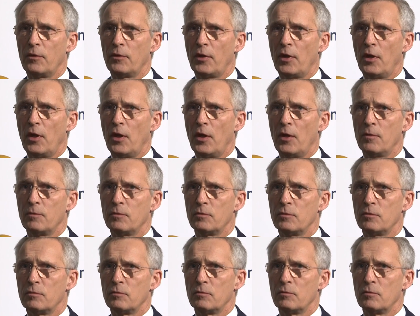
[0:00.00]
the
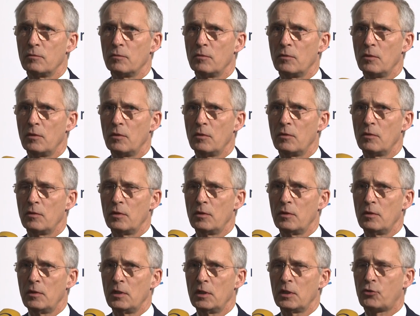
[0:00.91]

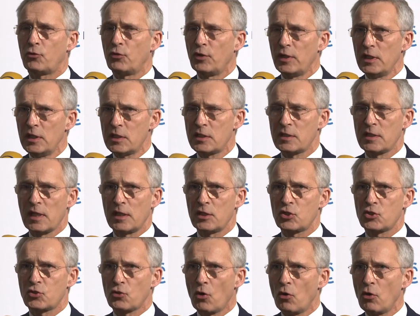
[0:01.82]
increased
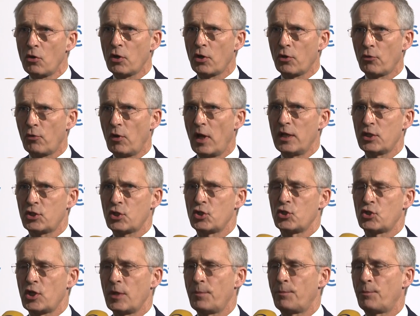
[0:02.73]
and stronger
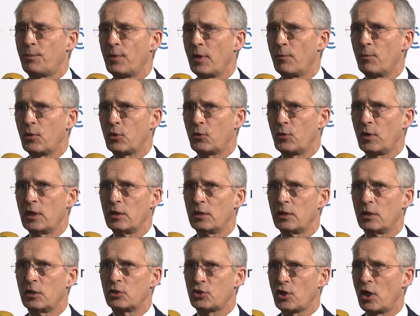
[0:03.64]
relationship
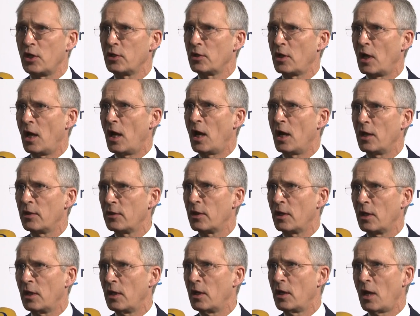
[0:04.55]
between China
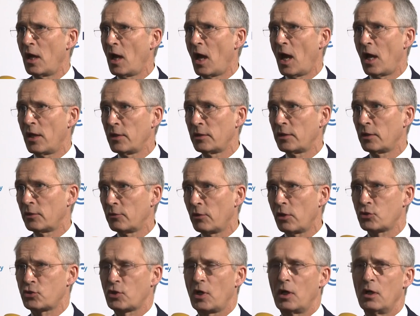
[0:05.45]
and
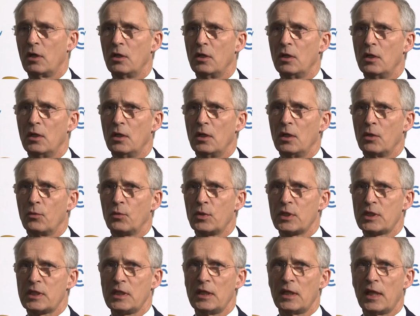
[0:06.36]
Russia.
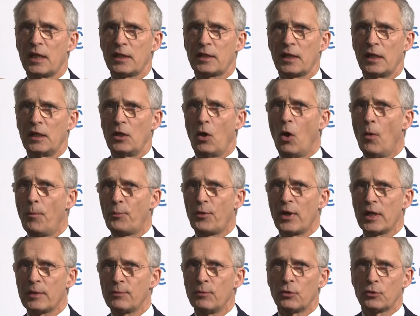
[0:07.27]
We see that they
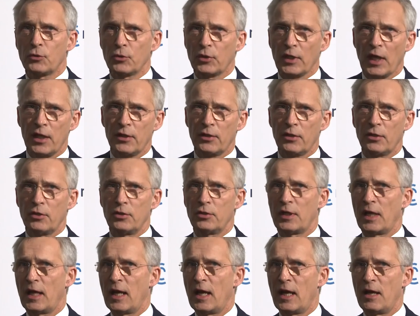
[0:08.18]
operate more together,
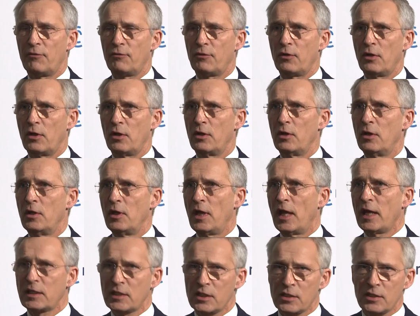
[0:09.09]
they have
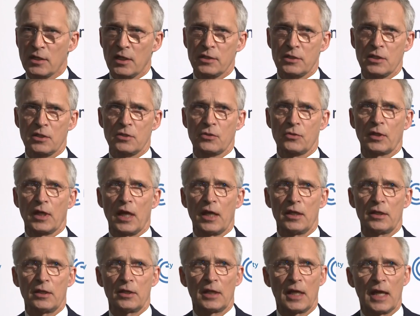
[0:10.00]
exercises
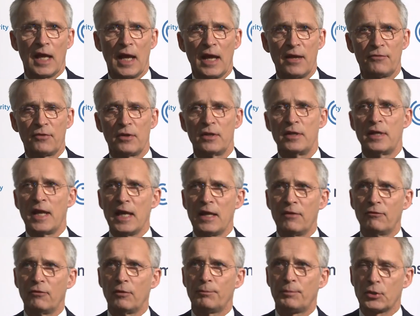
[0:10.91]
together, they have
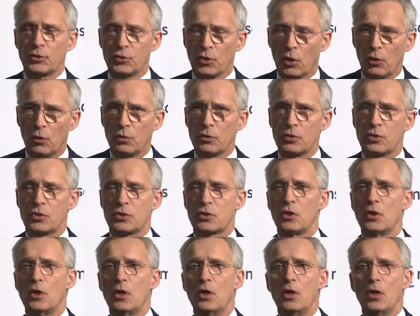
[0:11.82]
naval
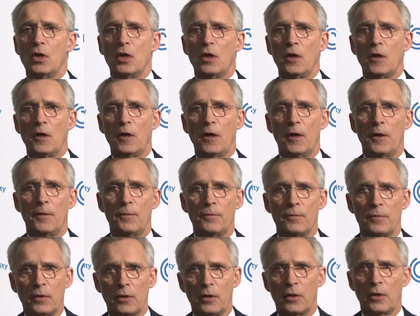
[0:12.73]
patrols,
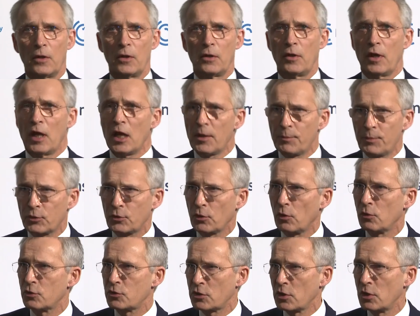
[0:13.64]
air
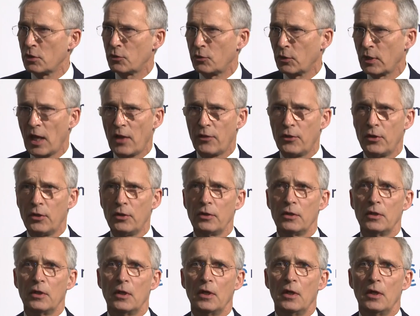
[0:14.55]
patrols together.